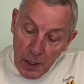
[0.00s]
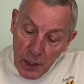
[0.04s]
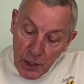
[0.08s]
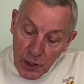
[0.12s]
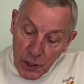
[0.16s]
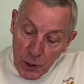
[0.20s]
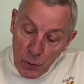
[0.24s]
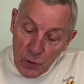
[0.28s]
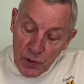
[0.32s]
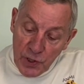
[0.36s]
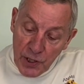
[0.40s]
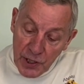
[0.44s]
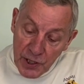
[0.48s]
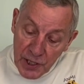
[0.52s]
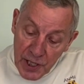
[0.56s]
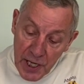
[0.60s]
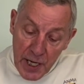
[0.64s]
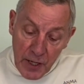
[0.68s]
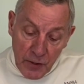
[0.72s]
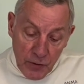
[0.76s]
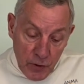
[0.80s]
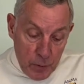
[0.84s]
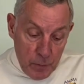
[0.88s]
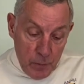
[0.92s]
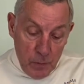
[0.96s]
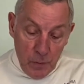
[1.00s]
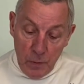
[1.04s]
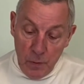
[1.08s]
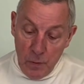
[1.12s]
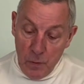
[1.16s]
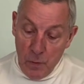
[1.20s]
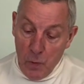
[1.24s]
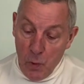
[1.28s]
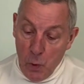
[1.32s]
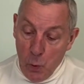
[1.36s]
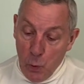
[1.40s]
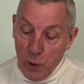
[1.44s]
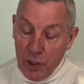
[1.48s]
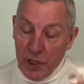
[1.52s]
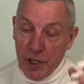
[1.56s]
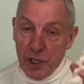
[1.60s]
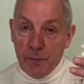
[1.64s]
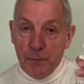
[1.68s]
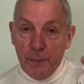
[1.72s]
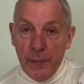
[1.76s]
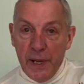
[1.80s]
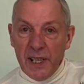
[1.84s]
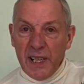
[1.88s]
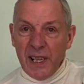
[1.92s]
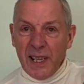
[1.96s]
used the sacrum, which is
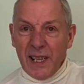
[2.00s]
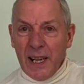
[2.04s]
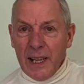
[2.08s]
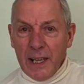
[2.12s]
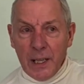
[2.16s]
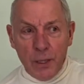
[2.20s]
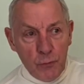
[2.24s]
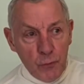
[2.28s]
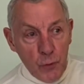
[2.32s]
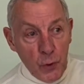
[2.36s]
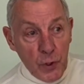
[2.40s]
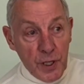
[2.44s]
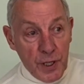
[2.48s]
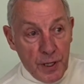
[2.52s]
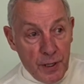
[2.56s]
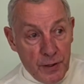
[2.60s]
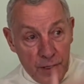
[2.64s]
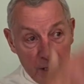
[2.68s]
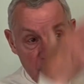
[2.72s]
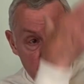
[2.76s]
basically like a rudder to the